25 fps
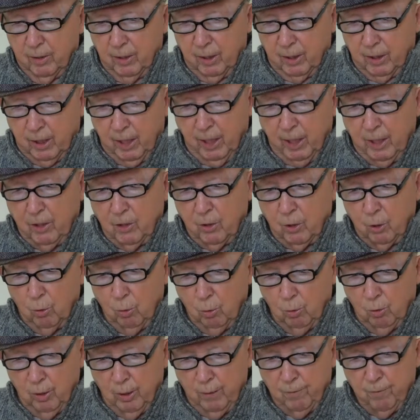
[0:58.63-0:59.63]
The kids
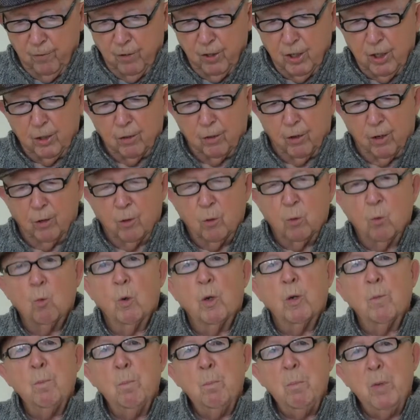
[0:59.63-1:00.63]
who lived near her
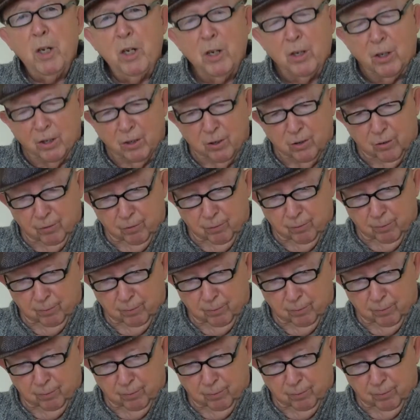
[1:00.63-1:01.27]
were mean.